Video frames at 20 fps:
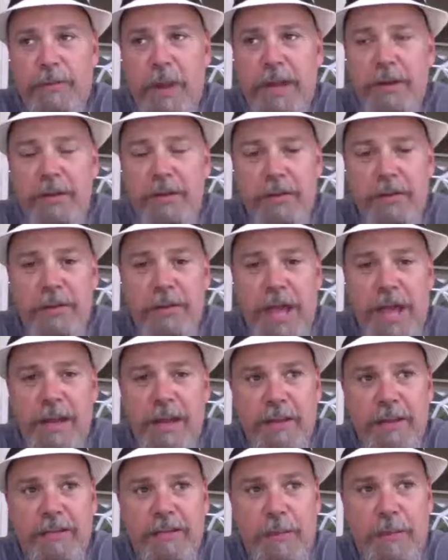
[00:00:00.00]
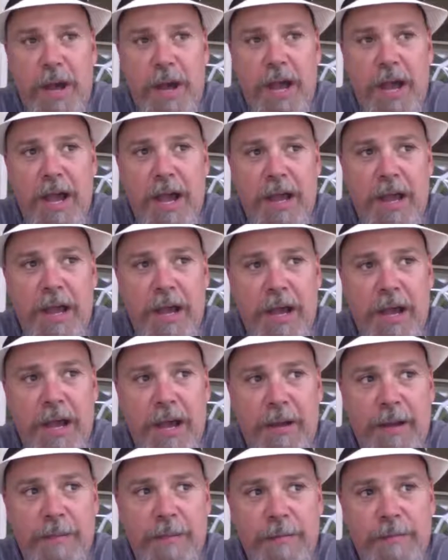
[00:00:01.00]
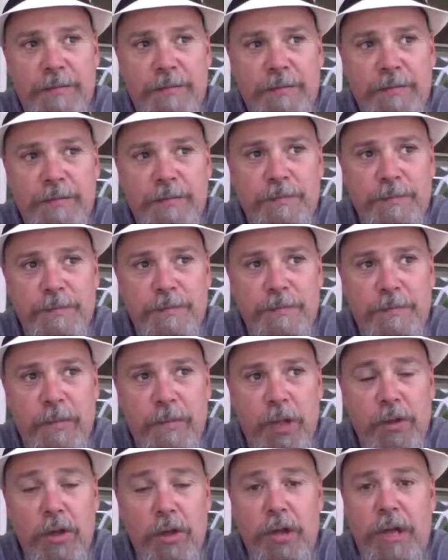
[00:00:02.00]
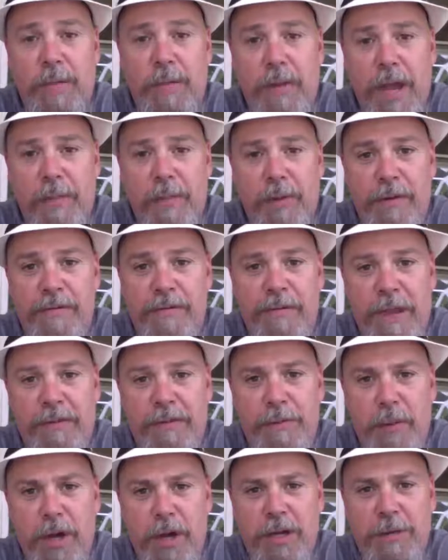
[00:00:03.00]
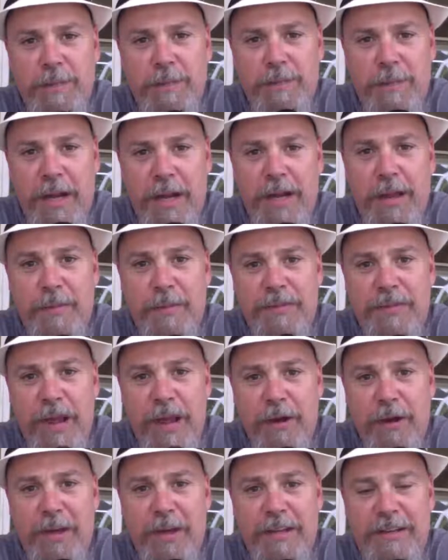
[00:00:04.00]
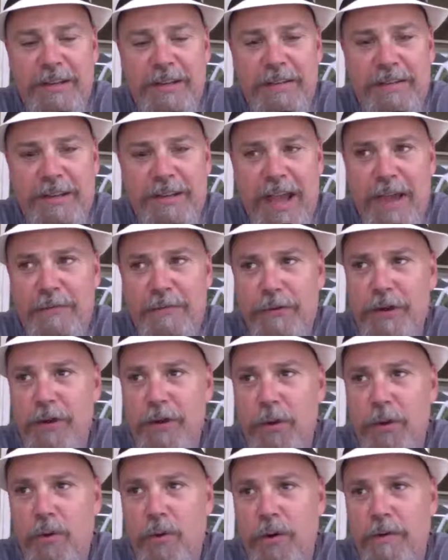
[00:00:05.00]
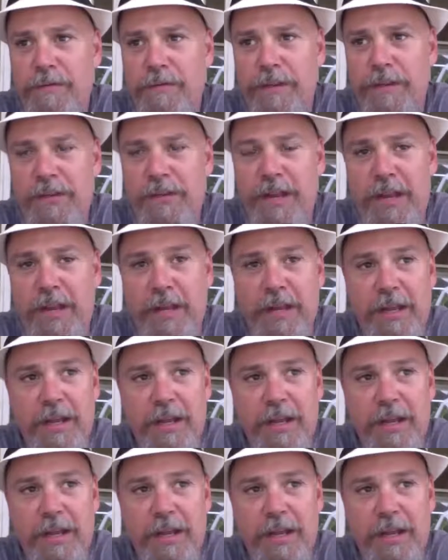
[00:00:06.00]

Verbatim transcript: to do that is by um, looking me up on Facebook. My name is Erik D. Stafford, or visiting